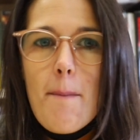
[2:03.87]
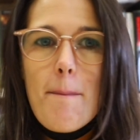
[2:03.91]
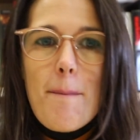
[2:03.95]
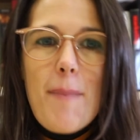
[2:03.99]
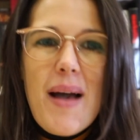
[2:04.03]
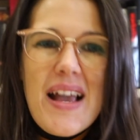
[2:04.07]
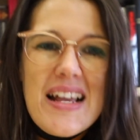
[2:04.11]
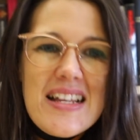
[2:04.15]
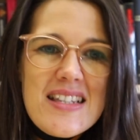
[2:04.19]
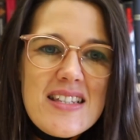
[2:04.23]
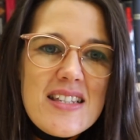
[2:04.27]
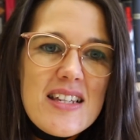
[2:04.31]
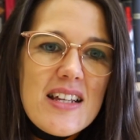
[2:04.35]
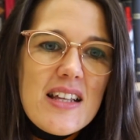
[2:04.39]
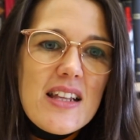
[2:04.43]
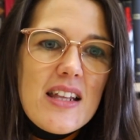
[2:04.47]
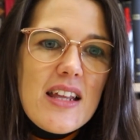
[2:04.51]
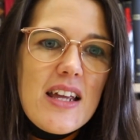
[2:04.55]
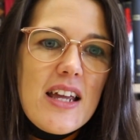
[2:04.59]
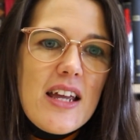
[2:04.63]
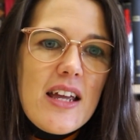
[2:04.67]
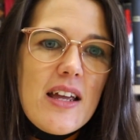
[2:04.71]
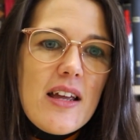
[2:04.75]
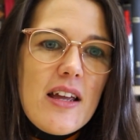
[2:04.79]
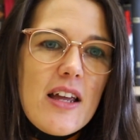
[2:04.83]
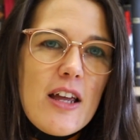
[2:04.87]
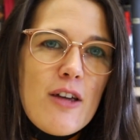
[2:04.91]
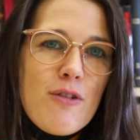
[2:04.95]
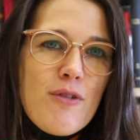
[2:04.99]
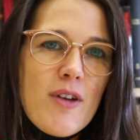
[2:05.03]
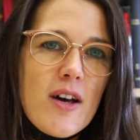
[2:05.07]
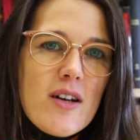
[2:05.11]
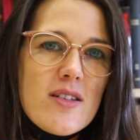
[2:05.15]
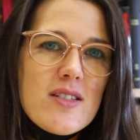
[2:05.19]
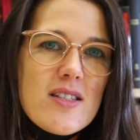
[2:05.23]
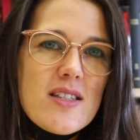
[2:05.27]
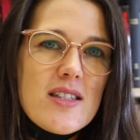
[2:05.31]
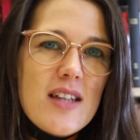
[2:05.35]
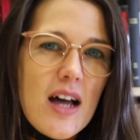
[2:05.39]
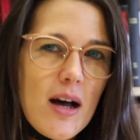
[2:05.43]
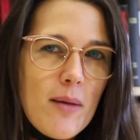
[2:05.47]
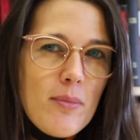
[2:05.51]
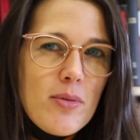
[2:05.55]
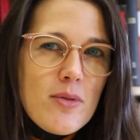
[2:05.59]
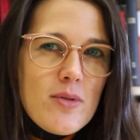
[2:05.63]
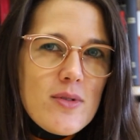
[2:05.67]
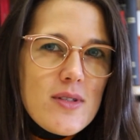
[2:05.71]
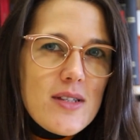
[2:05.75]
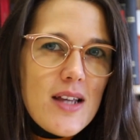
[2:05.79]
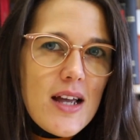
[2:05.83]
Basically, if our
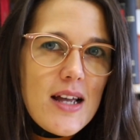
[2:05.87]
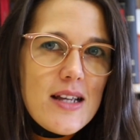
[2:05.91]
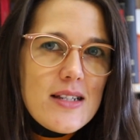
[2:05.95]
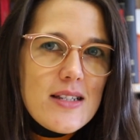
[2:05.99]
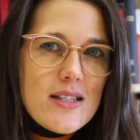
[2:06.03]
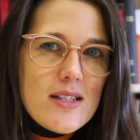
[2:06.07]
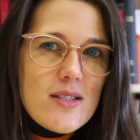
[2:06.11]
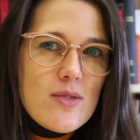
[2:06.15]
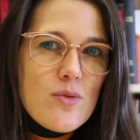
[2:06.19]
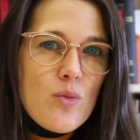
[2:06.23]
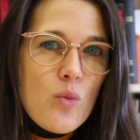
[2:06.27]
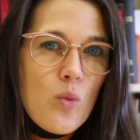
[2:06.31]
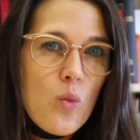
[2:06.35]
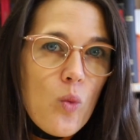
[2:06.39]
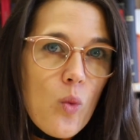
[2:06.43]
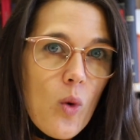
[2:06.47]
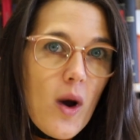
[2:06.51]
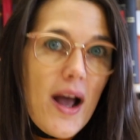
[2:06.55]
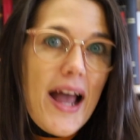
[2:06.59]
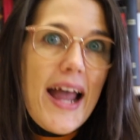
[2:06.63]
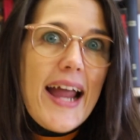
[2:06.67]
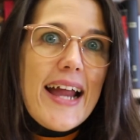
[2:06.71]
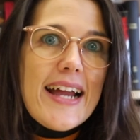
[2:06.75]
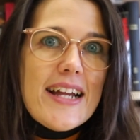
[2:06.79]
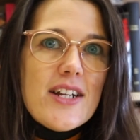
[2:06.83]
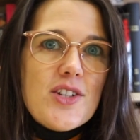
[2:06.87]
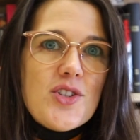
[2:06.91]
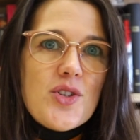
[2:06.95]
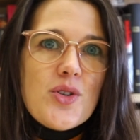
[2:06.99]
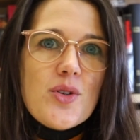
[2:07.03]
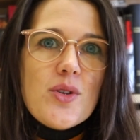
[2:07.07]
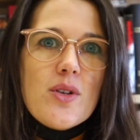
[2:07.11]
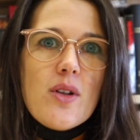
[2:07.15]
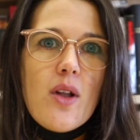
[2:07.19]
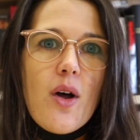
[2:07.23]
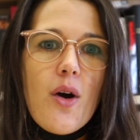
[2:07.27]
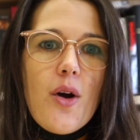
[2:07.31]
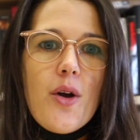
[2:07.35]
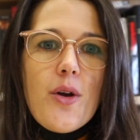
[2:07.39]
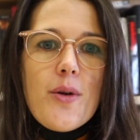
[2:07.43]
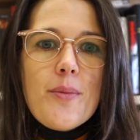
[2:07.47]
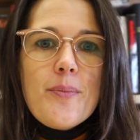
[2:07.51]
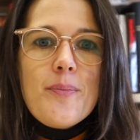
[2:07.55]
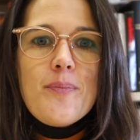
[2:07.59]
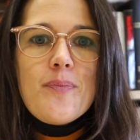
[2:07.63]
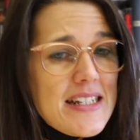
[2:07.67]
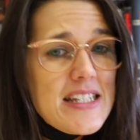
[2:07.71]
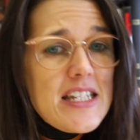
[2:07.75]
sample size is way too low.